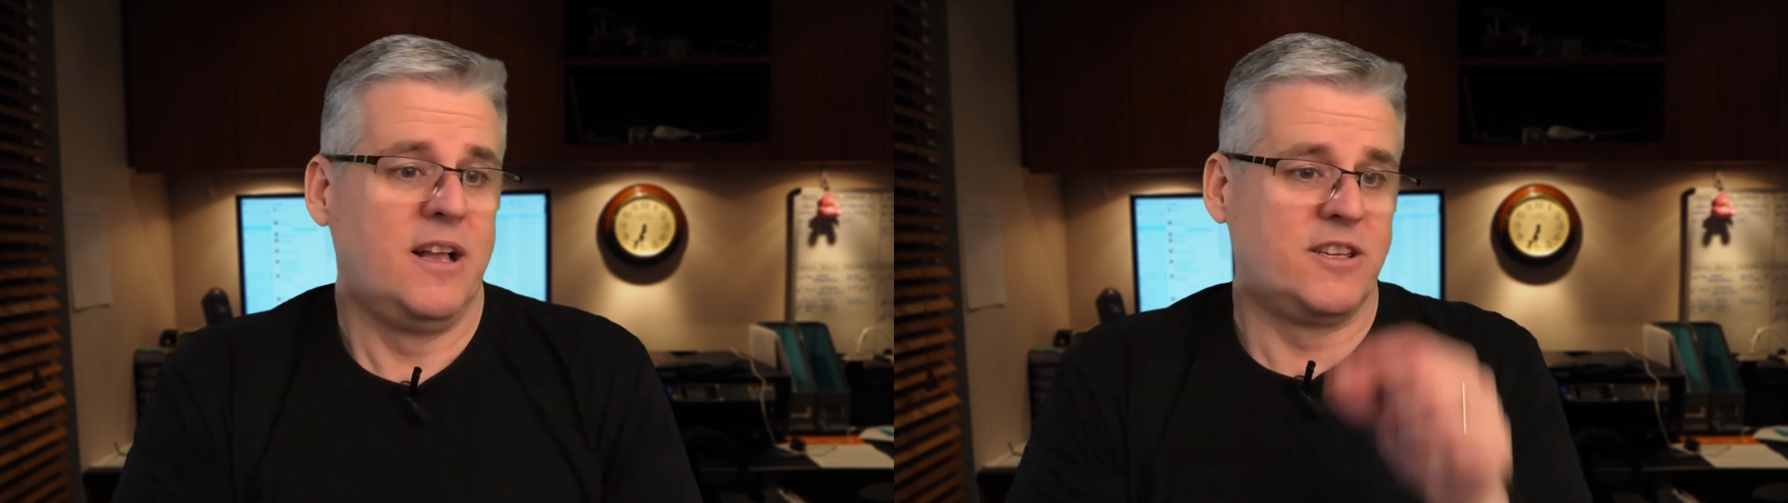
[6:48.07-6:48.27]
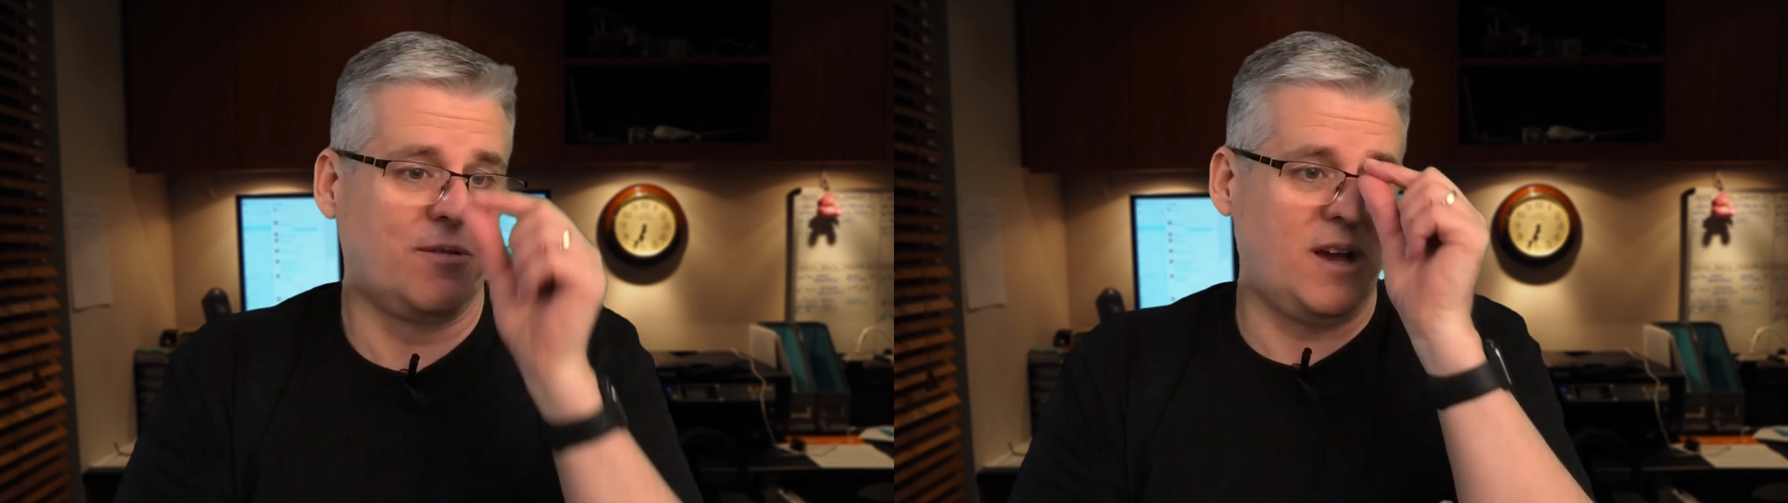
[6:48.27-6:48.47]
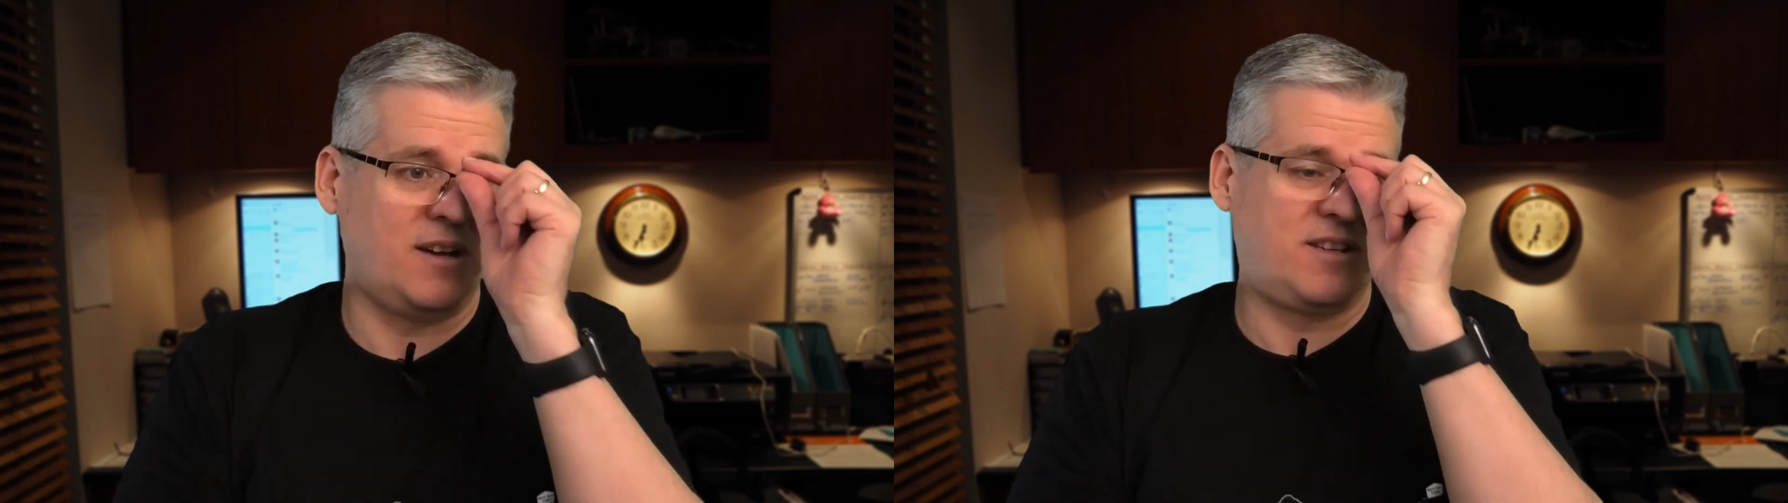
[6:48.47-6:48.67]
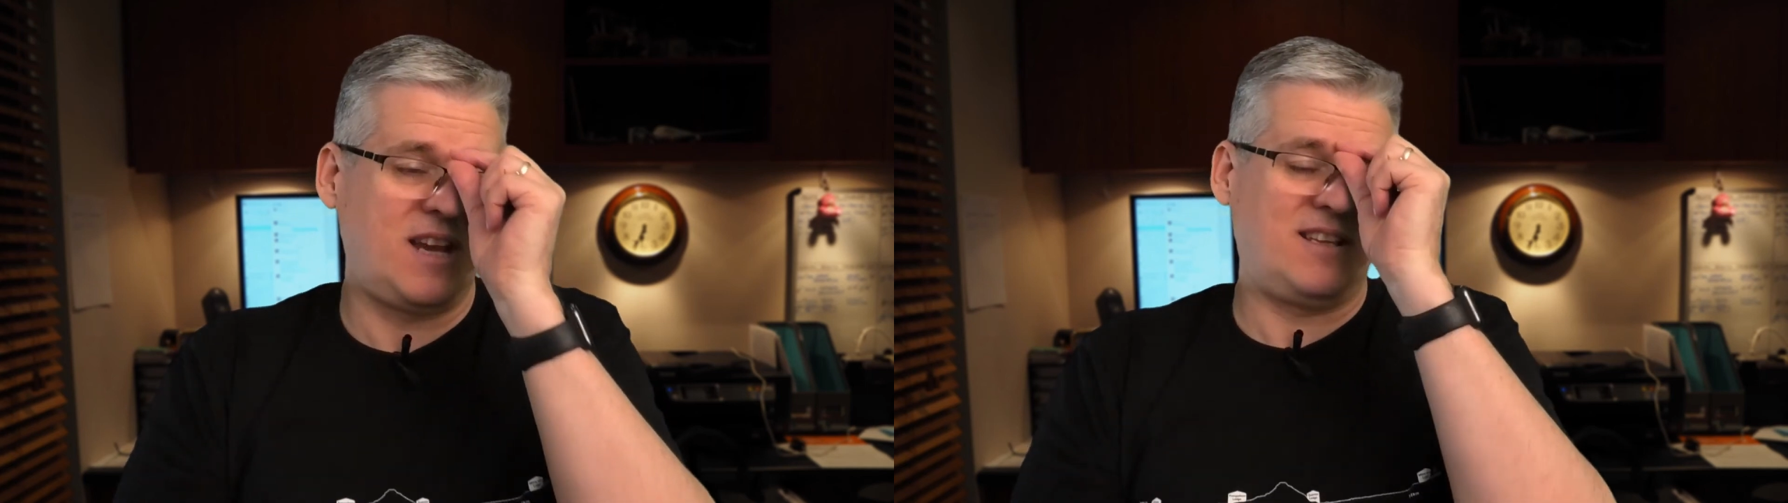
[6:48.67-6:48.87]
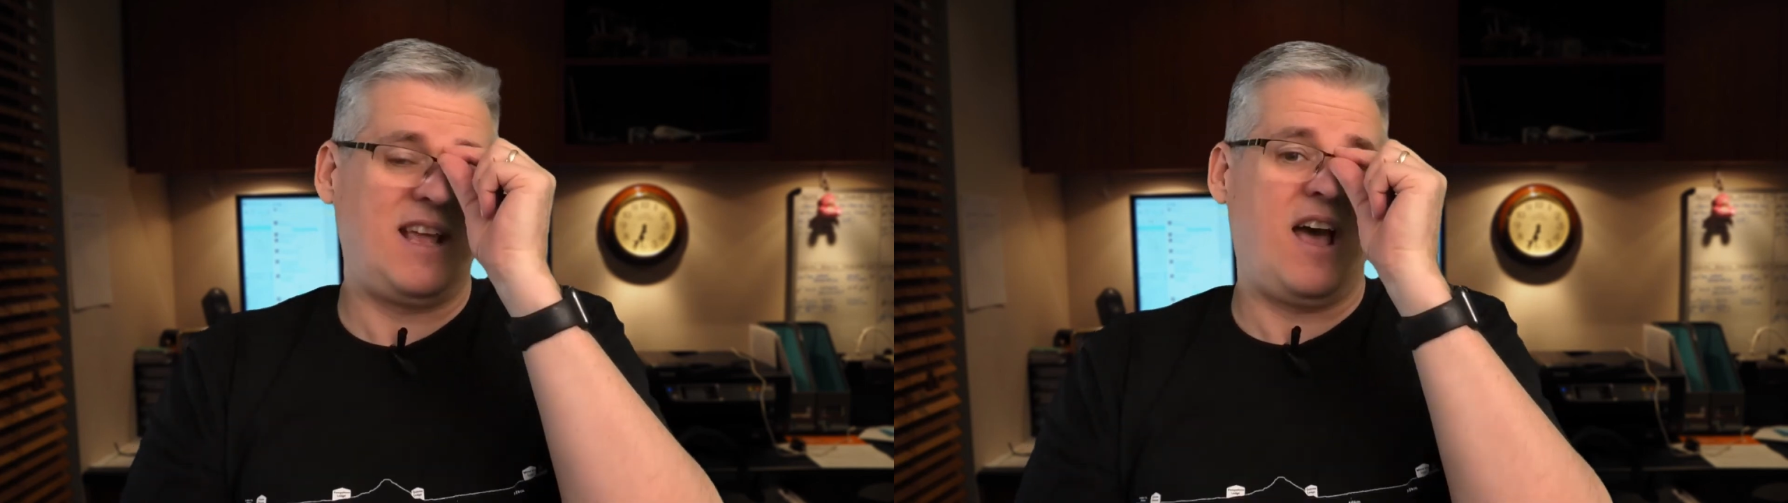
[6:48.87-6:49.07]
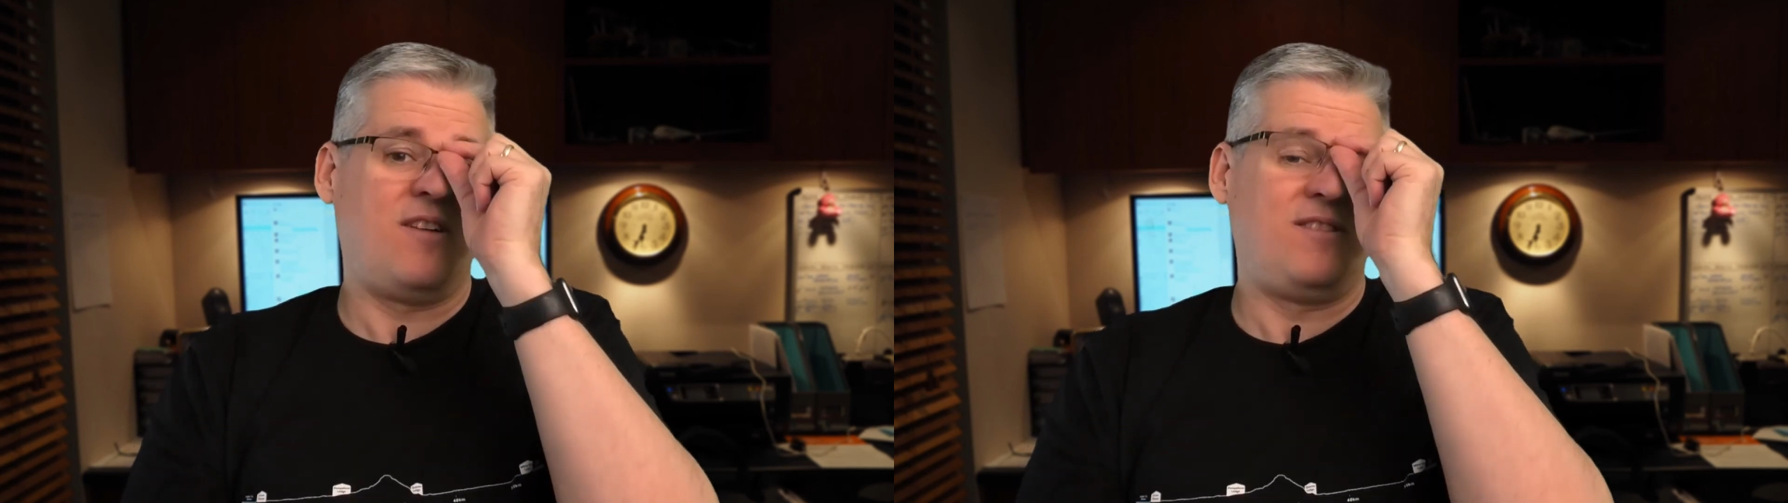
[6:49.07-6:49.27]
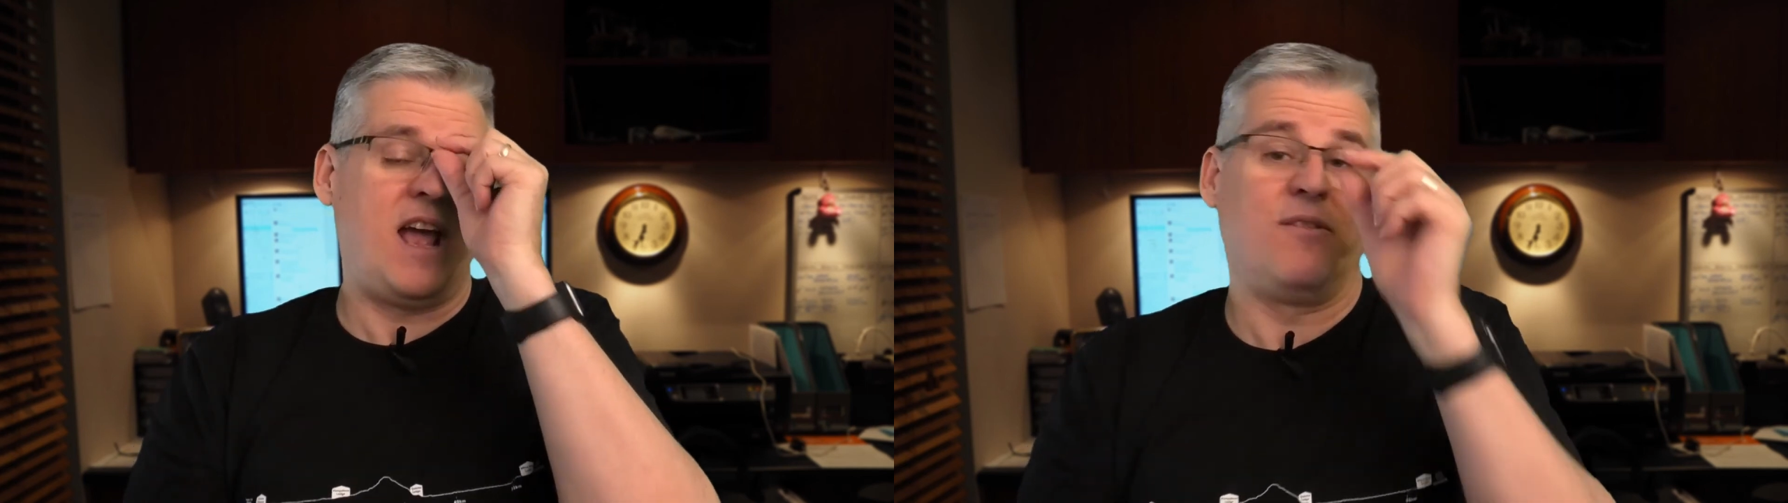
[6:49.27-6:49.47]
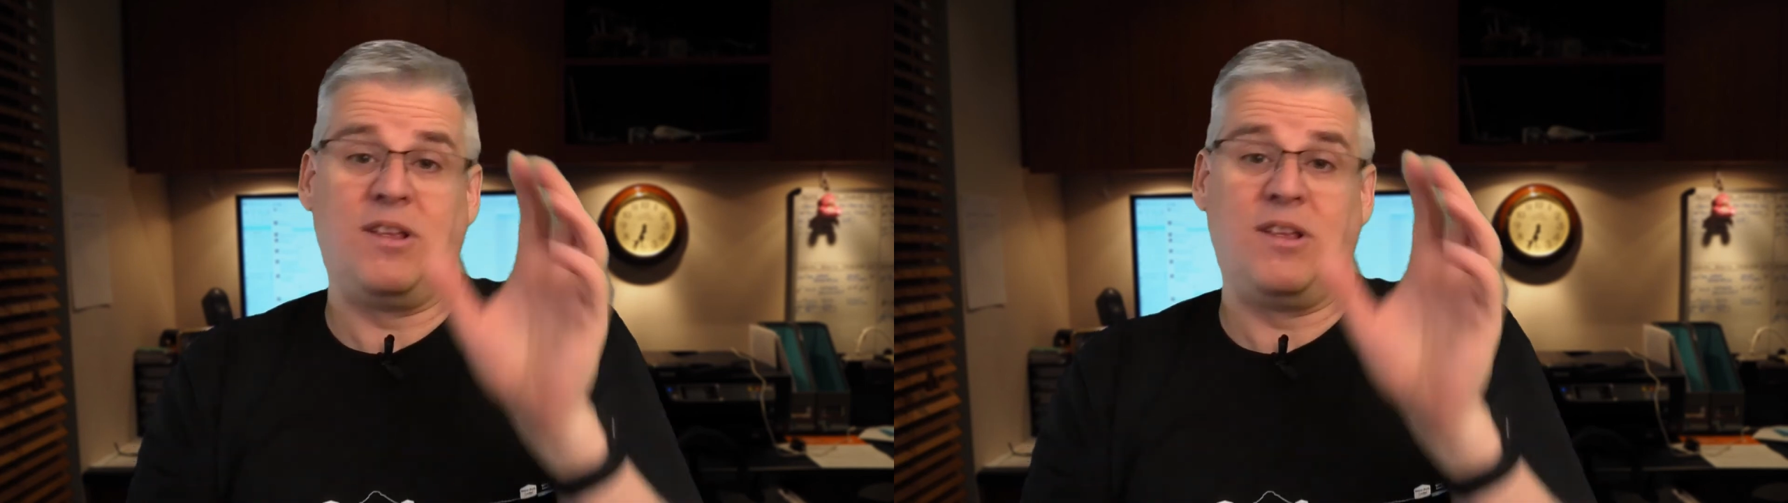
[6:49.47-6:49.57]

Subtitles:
So I sat down now